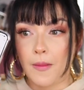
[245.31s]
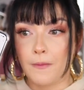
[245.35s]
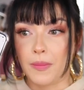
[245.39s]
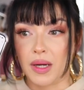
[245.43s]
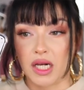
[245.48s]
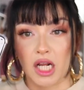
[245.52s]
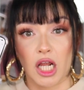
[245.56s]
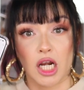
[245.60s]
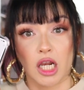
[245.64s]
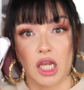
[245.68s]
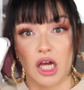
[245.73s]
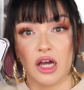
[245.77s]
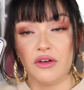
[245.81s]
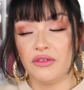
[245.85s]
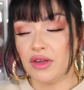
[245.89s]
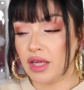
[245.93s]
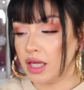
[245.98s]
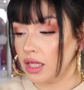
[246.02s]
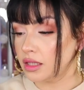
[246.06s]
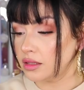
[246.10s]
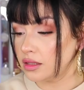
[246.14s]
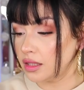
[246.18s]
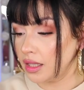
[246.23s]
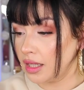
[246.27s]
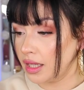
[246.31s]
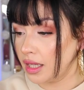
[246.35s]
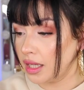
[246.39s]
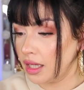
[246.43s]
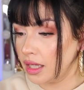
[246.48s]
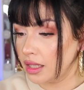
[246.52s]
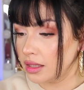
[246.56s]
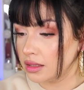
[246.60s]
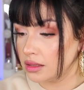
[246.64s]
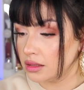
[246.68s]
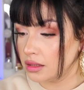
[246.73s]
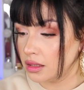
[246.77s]
But I love it.
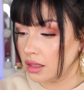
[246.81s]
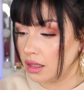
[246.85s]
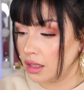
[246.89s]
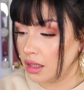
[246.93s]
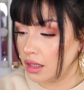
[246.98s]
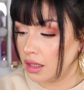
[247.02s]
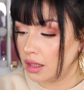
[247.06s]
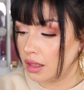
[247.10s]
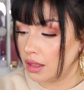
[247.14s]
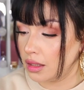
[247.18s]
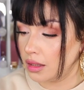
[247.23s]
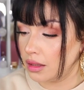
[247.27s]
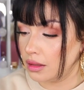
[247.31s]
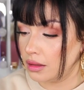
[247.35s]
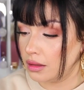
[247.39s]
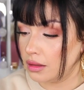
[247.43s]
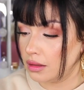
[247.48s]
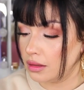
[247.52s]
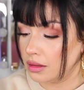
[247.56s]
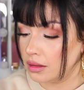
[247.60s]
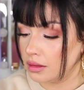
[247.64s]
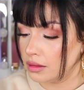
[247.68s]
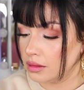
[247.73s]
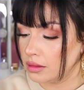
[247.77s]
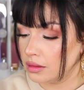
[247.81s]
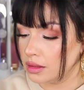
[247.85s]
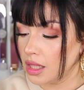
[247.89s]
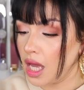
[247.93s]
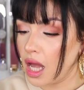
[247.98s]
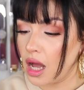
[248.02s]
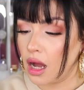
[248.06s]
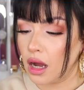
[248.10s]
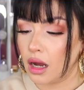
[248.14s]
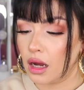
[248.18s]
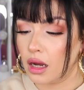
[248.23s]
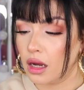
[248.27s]
And,
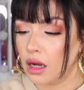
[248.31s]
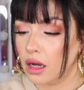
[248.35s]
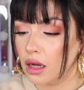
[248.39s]
yeah.